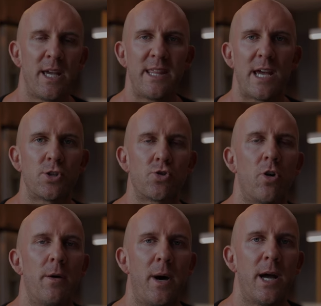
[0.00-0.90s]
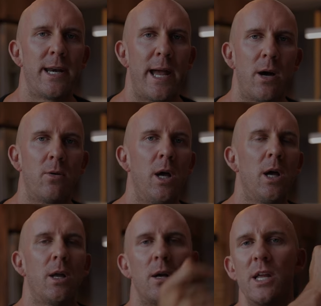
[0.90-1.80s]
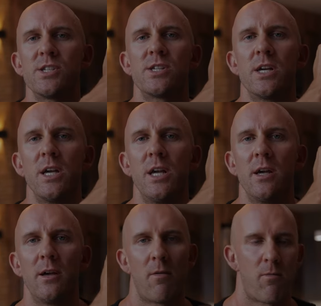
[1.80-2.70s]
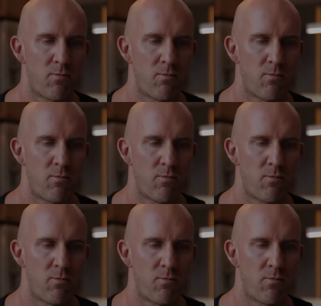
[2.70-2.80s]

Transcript: Hit that subscribe button now. Let's see it.